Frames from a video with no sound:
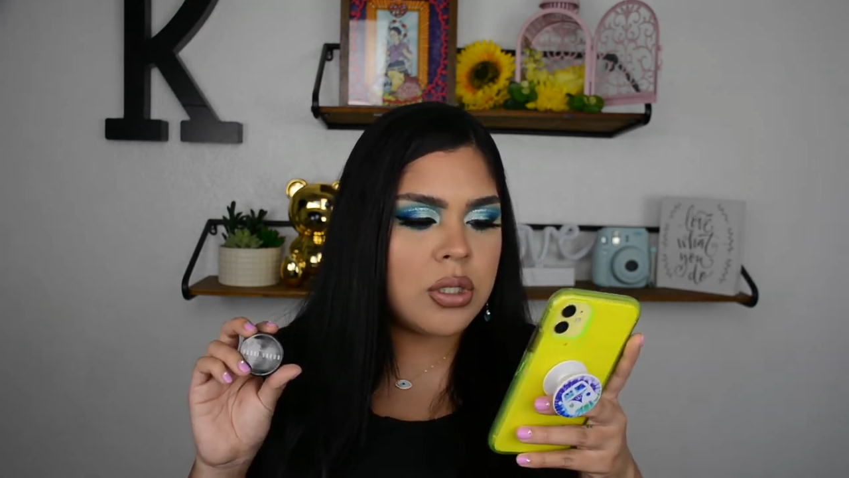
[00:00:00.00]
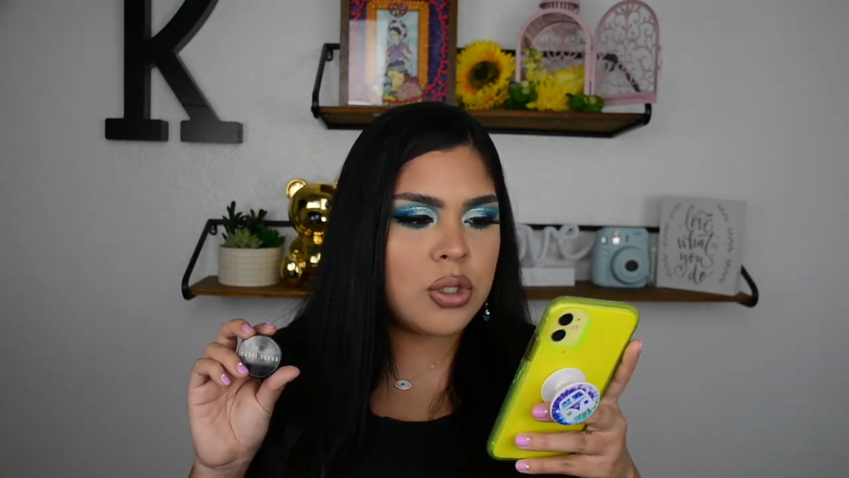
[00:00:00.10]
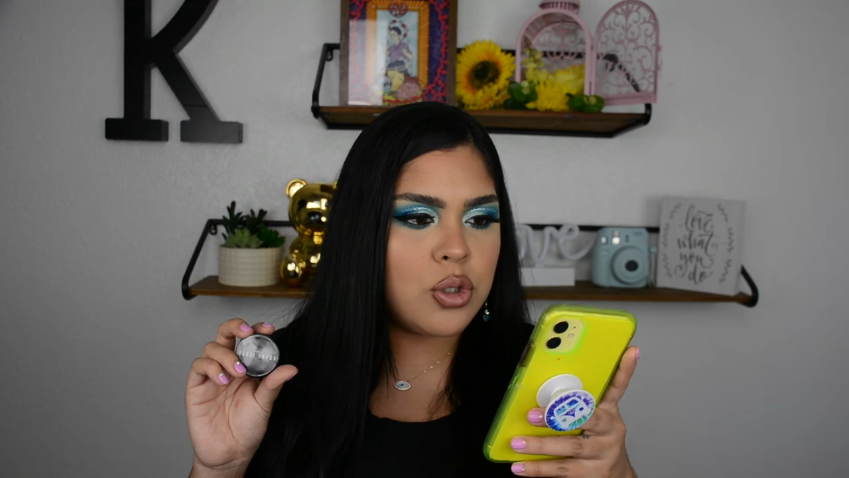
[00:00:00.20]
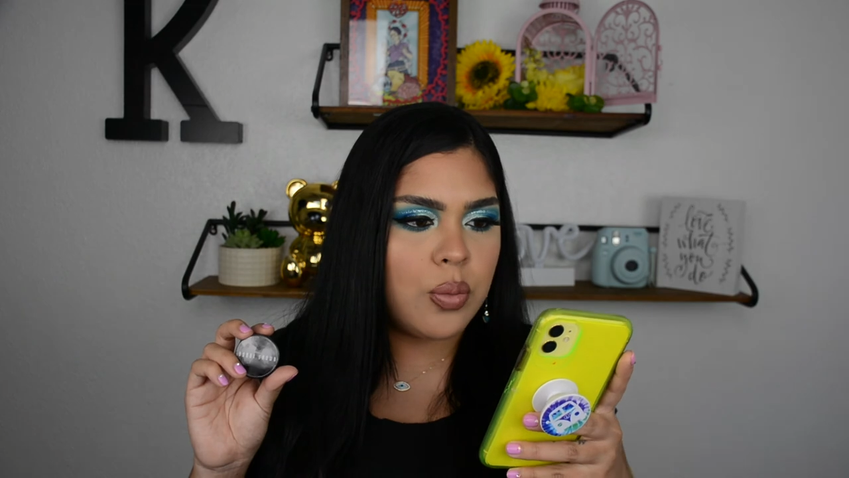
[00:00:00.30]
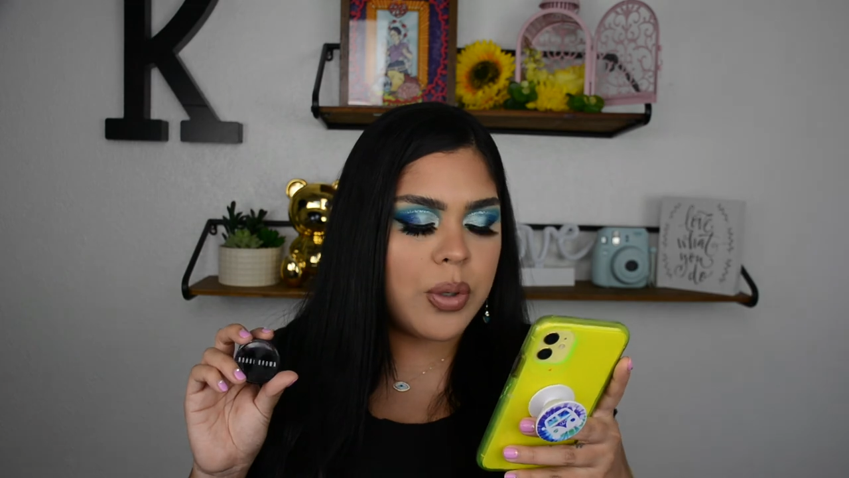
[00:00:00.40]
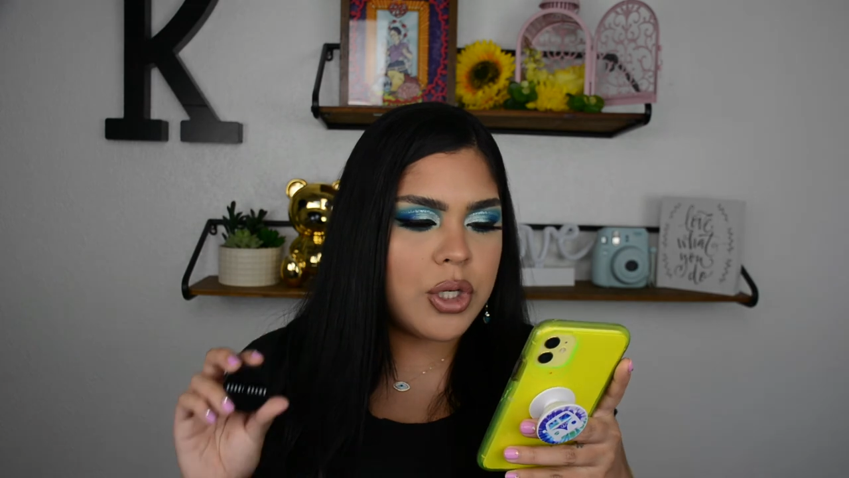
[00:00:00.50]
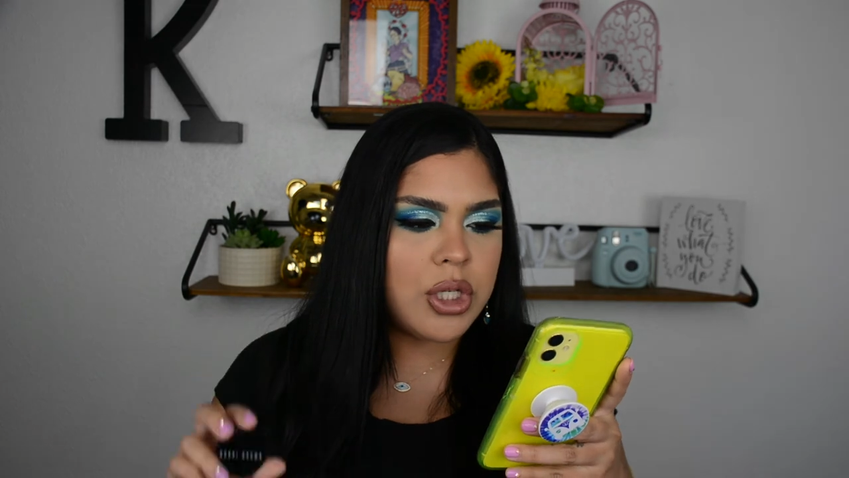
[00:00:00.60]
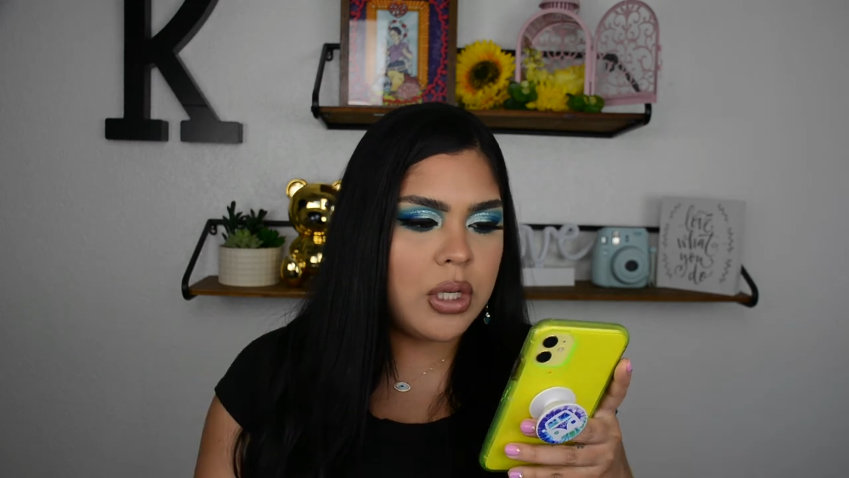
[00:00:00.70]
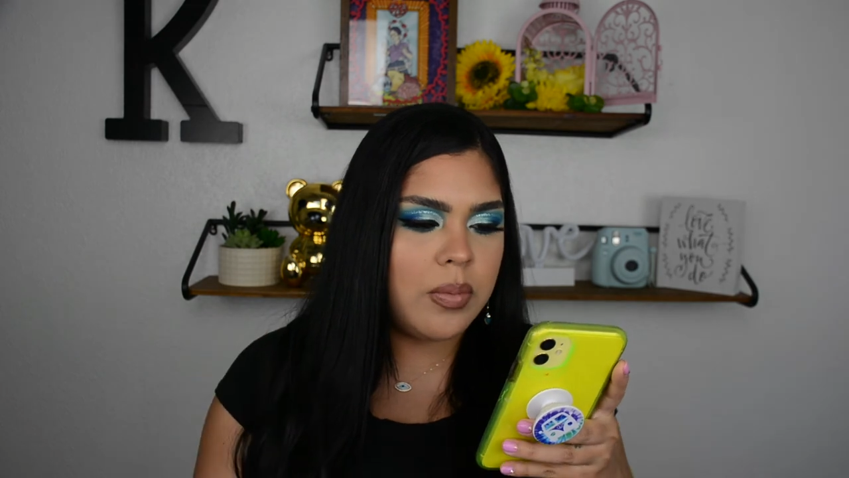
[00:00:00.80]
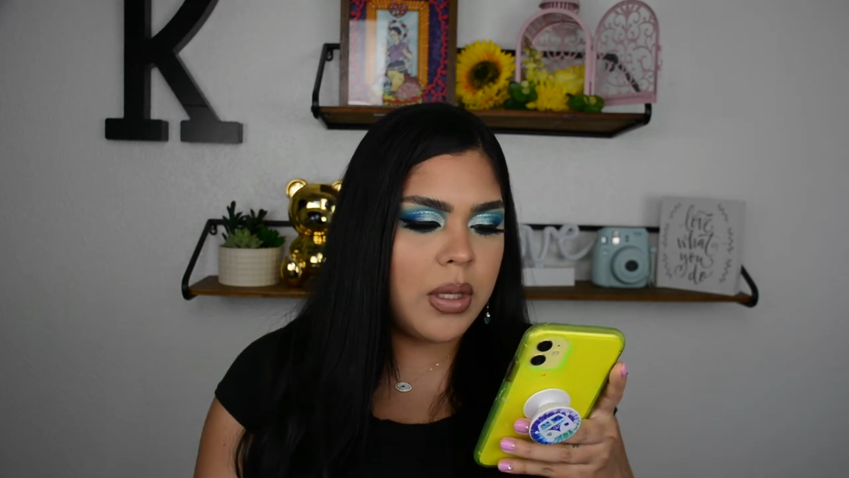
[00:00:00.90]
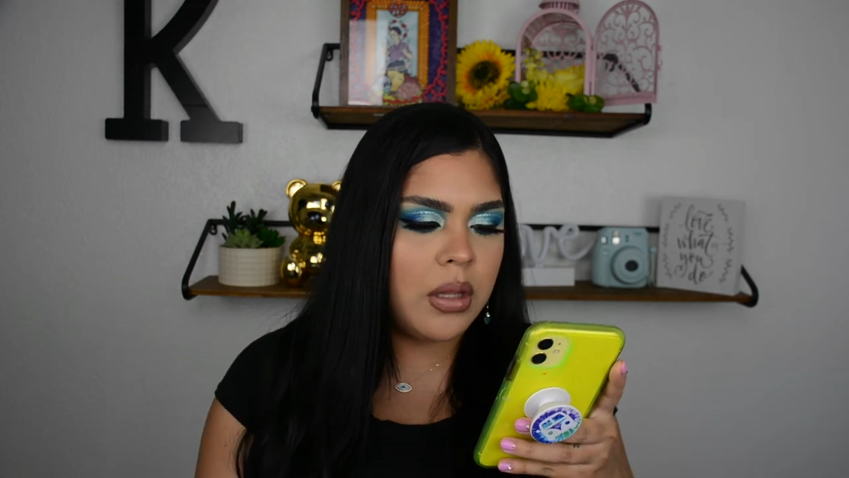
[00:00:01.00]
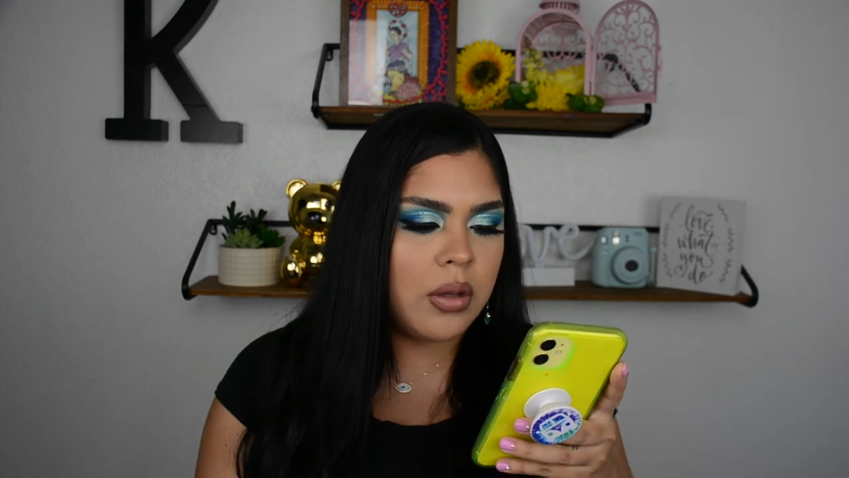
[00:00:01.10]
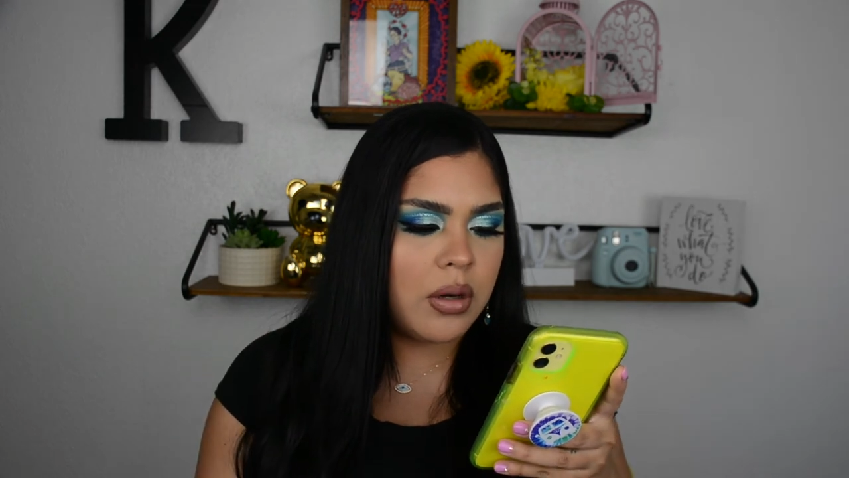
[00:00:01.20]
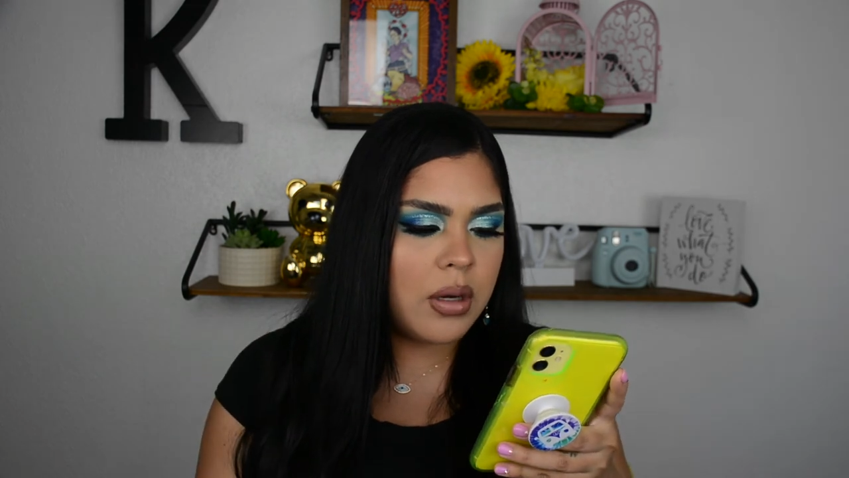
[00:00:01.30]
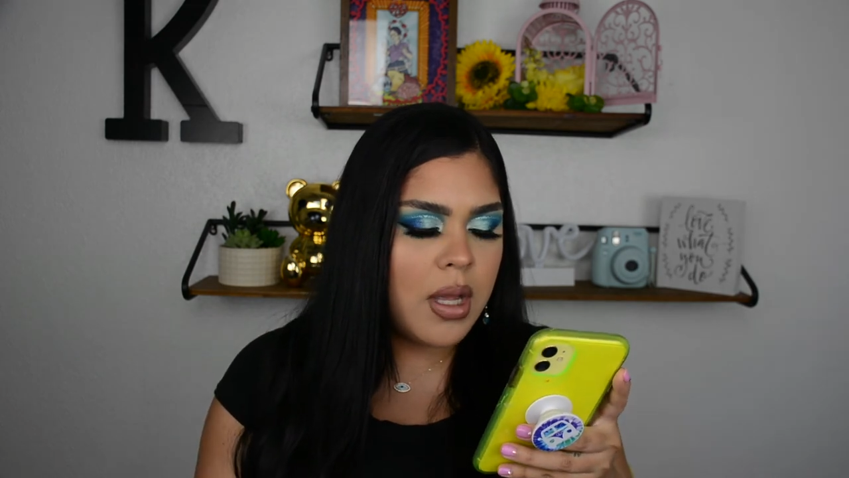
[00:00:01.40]
super cheap
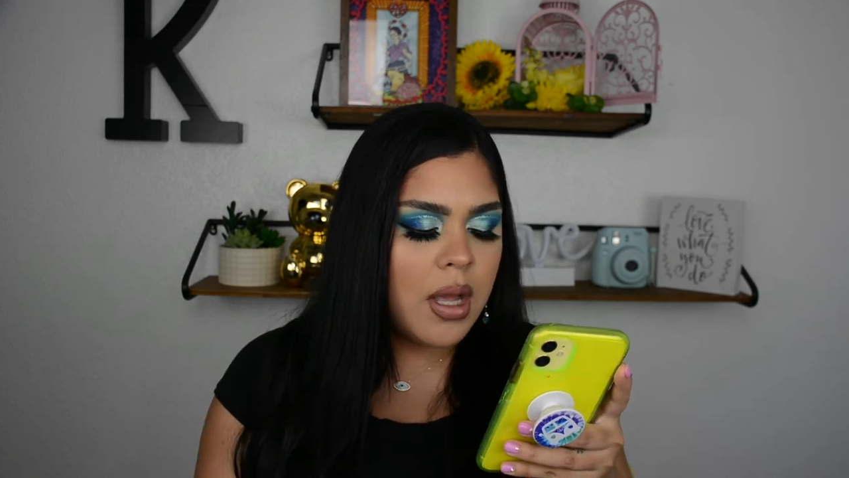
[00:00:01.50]
either.